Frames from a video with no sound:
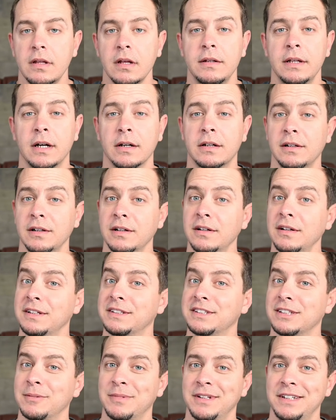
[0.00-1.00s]
Now, clearly,
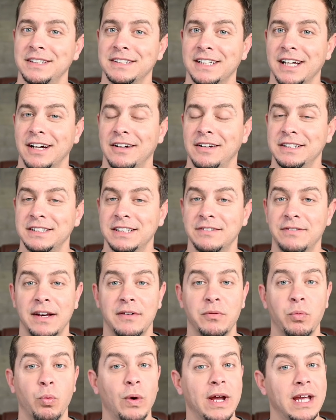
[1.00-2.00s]
some of these counties have
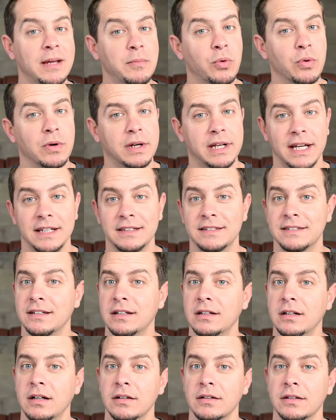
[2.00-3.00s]
had way more cases
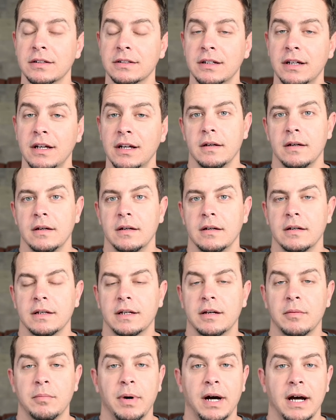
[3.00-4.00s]
than others.
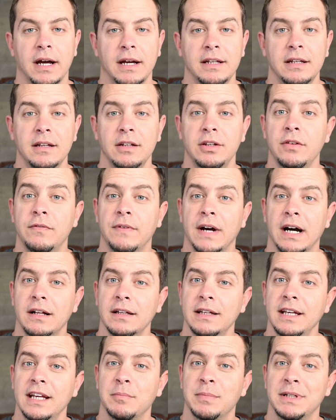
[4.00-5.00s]
Combined,
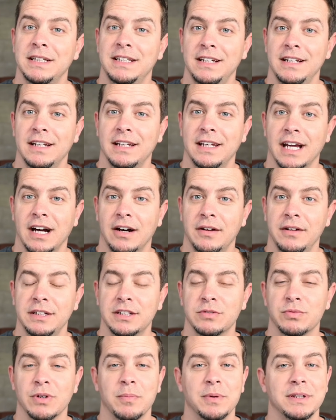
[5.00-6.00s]
Uvalde and Medina
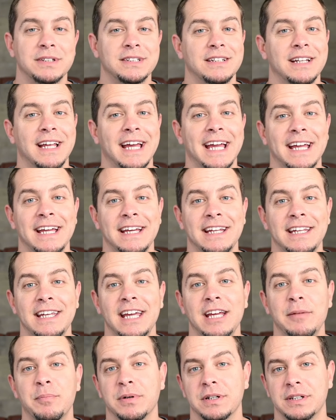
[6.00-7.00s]
counties represent
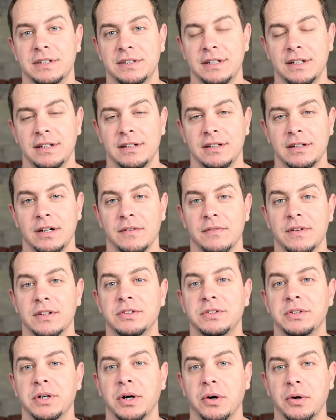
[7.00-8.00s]
88% of the
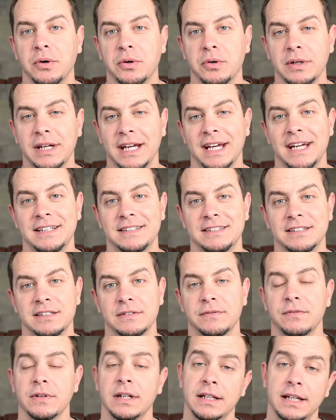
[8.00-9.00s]
total cases
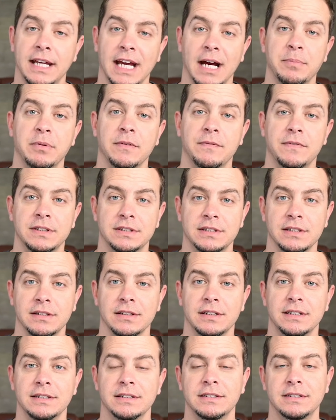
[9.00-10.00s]
in captive
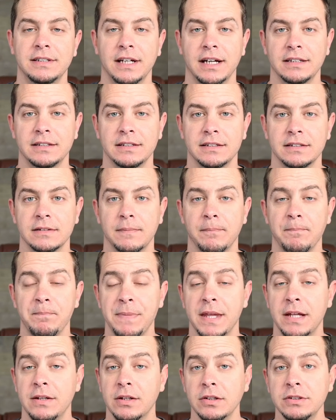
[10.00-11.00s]
facilities in Texas.
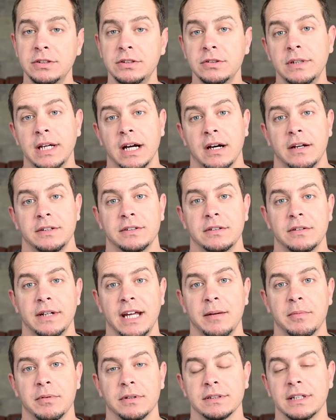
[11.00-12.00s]
And those two counties are
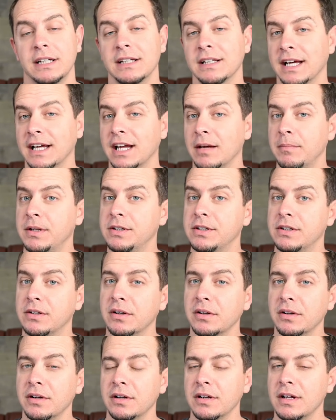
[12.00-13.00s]
neighbors, and like I mentioned
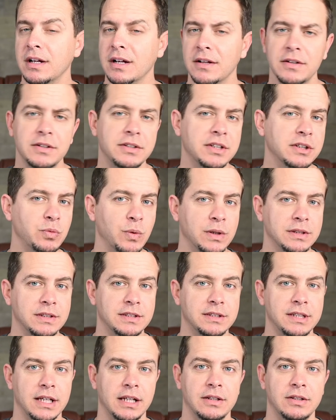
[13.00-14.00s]
earlier, they're just west of San